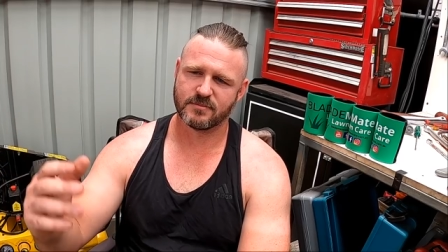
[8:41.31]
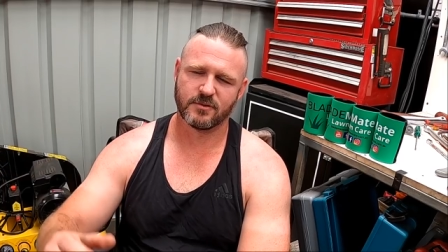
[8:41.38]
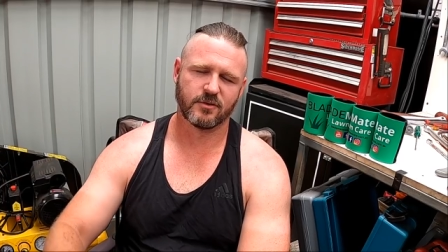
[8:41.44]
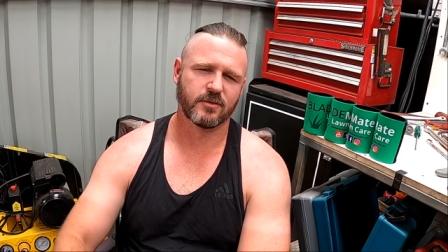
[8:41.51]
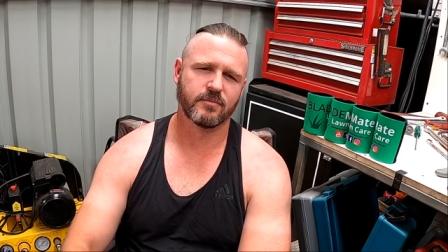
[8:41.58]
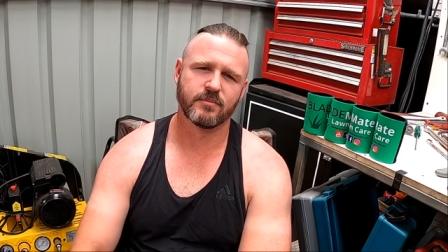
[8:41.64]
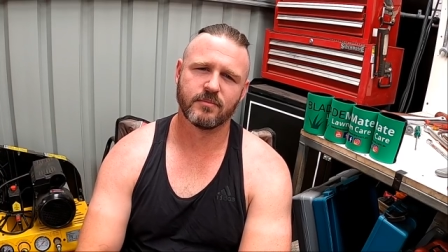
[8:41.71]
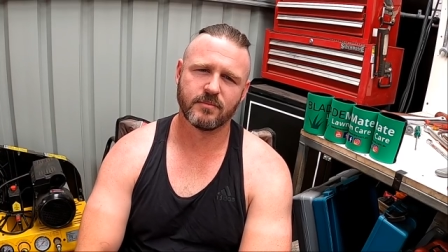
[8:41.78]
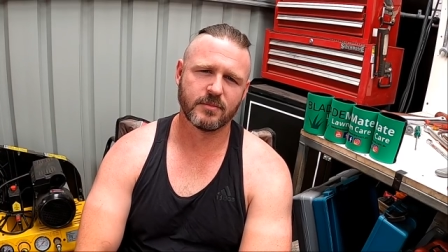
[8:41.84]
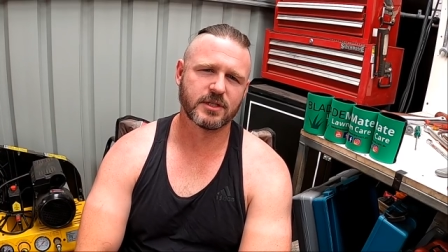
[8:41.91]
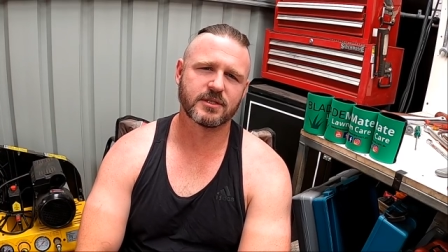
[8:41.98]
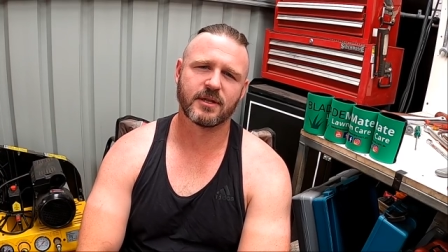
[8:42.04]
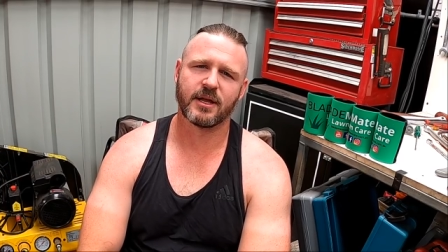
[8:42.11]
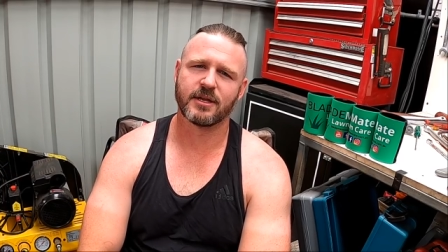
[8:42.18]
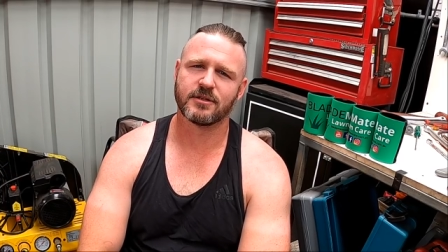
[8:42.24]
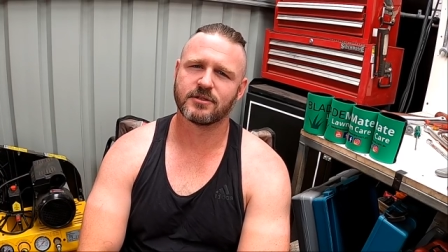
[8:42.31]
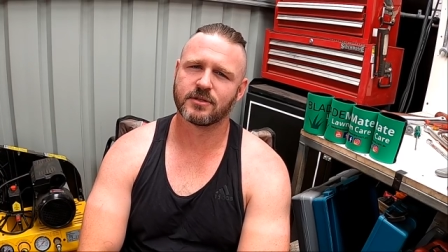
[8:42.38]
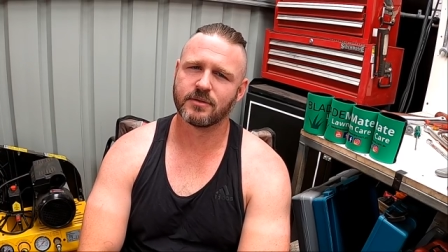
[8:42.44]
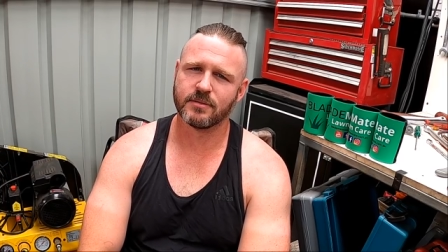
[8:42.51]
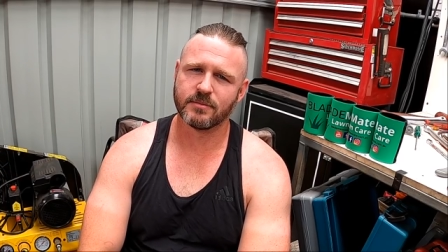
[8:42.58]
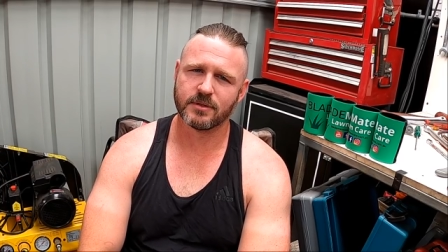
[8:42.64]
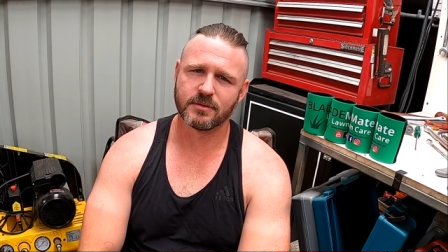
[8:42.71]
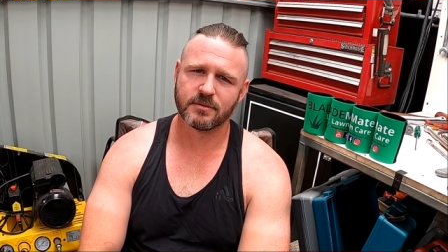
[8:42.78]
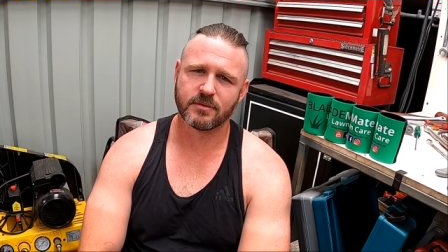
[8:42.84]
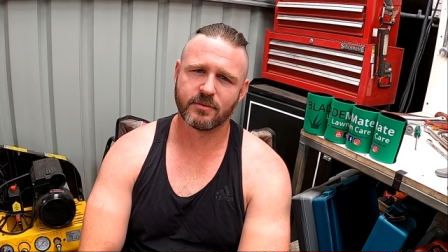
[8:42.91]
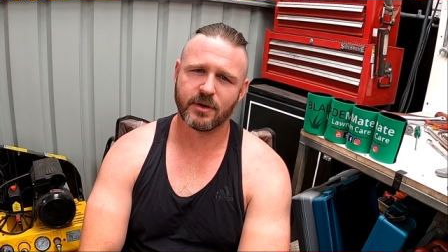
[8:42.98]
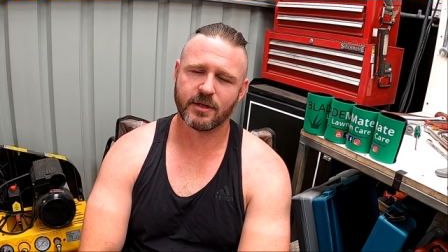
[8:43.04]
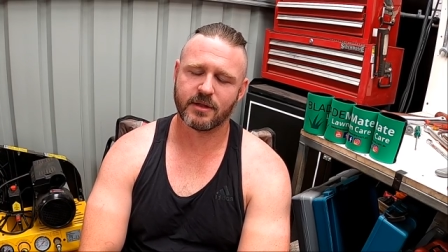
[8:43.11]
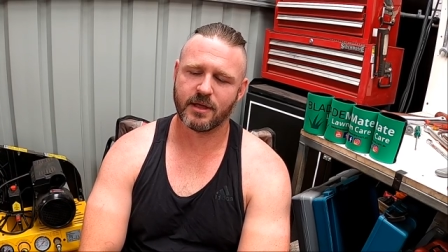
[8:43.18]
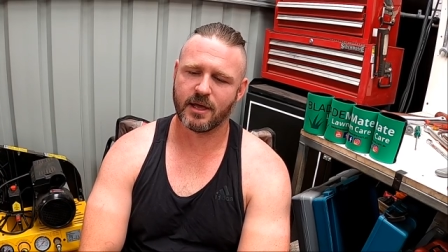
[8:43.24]
or miscellaneous equipment
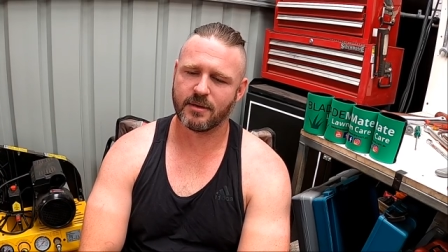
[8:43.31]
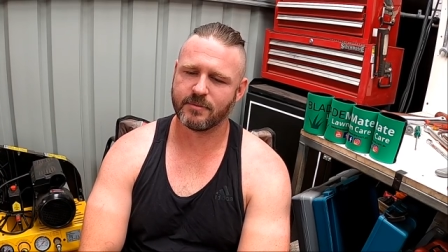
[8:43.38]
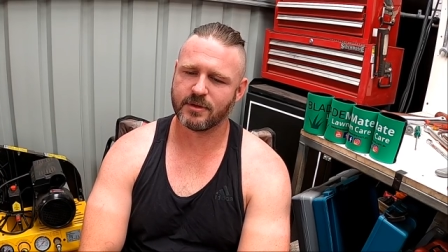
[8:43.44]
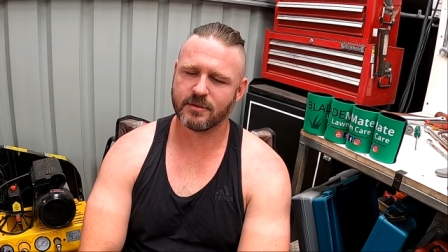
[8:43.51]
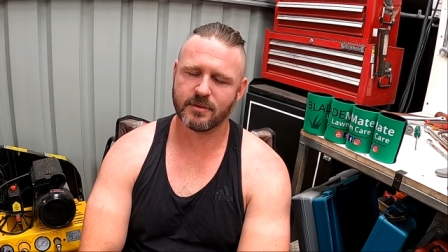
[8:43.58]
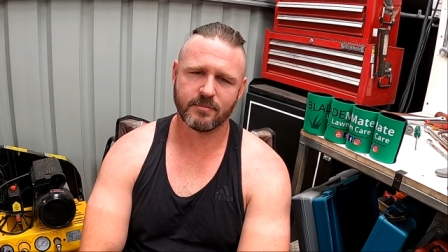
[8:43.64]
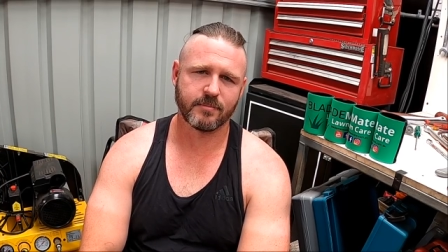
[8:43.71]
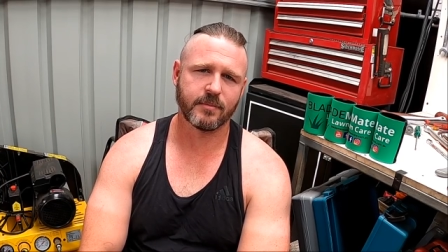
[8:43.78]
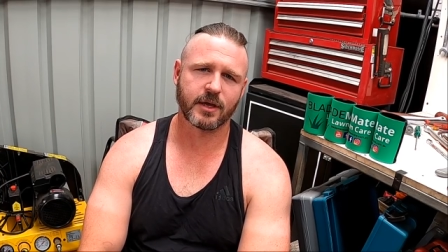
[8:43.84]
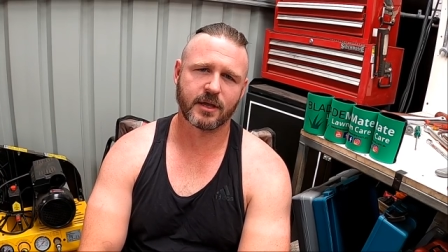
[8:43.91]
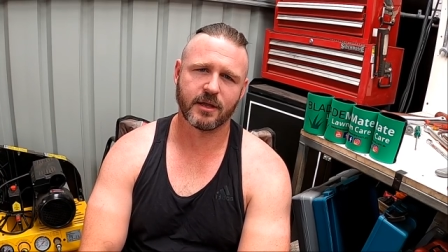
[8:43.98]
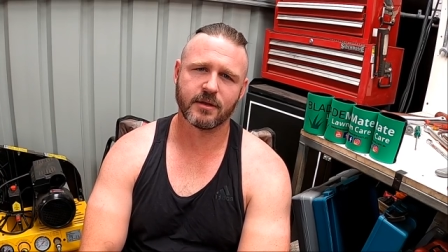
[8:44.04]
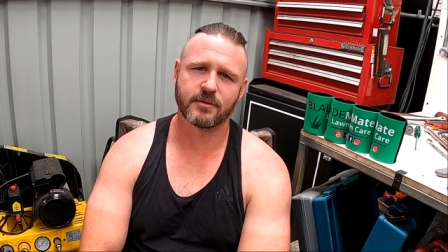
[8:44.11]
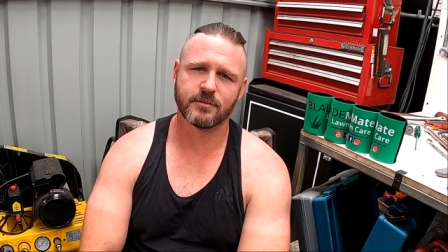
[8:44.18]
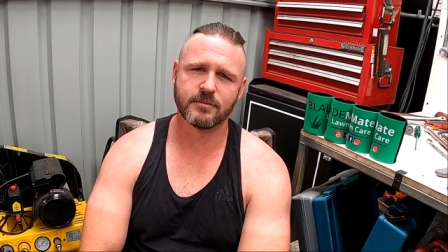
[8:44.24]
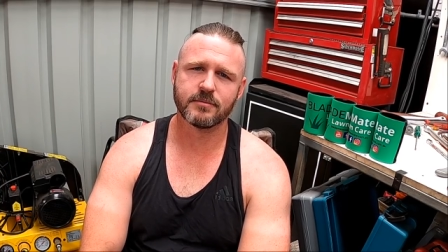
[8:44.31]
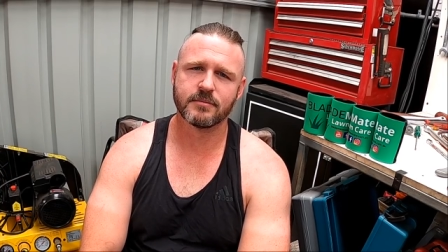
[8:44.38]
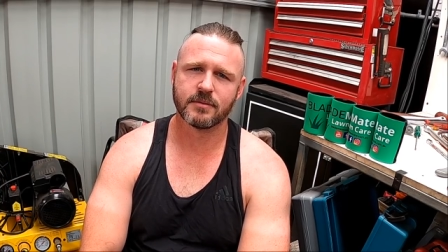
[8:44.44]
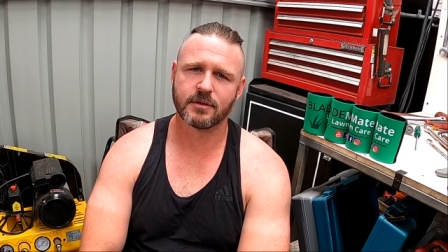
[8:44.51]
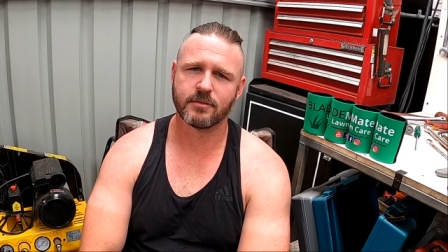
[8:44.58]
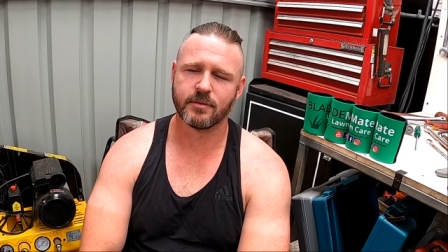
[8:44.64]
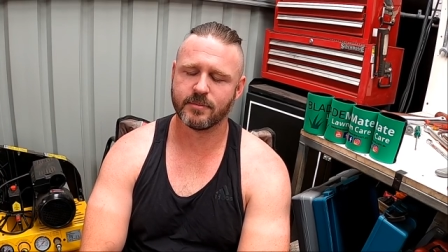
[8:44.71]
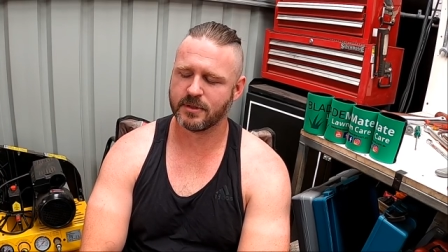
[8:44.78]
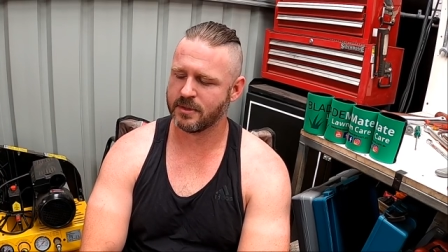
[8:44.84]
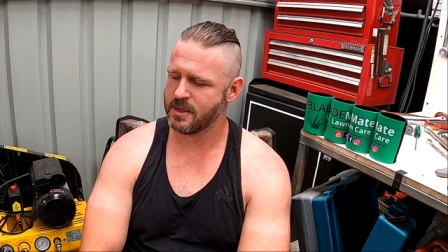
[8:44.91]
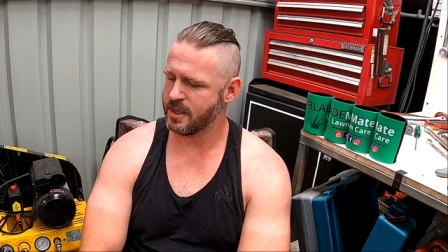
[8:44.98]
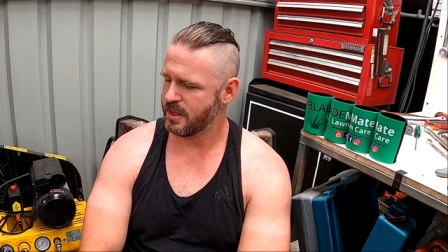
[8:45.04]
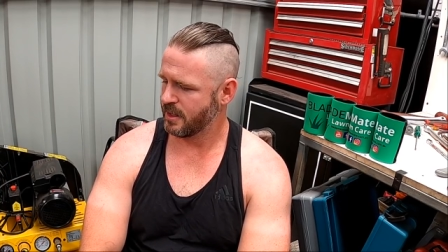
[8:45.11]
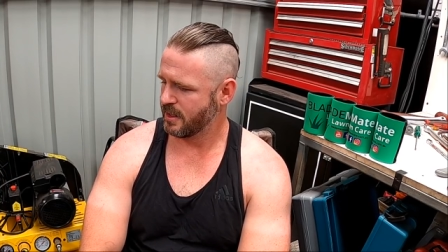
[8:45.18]
throughout the army and mechanical equipment.